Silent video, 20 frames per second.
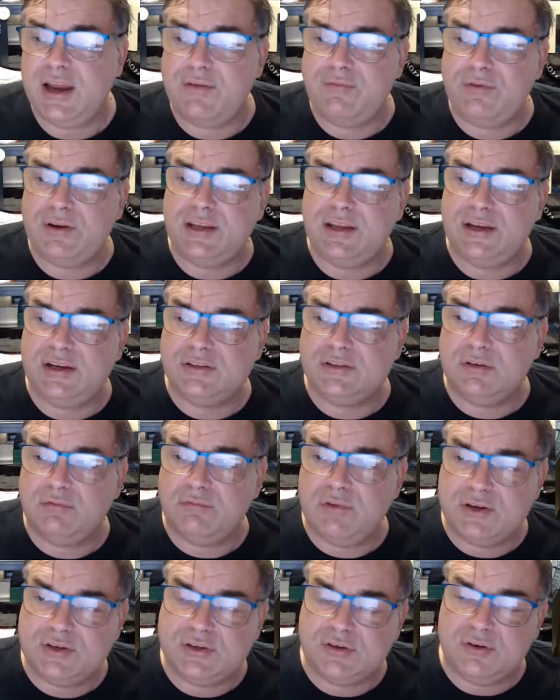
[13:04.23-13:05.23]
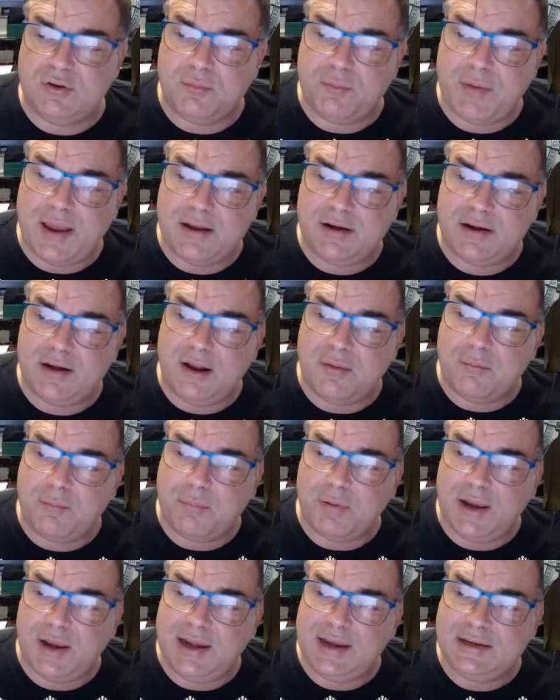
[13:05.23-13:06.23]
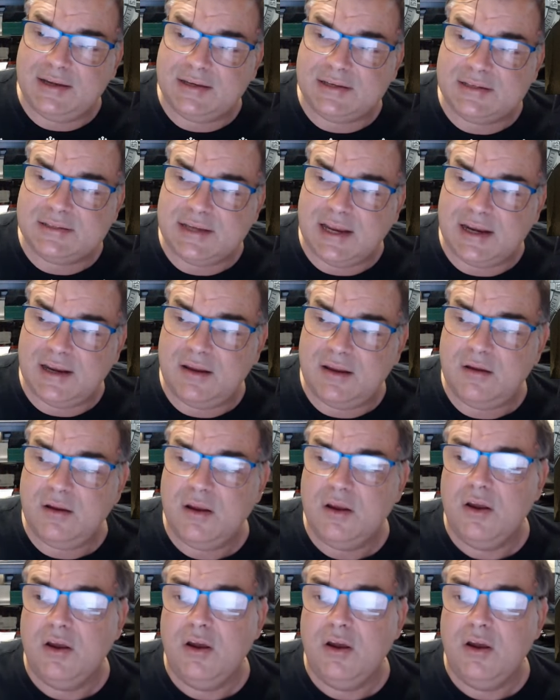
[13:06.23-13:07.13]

Everything is original about it. I'm planning to sell it.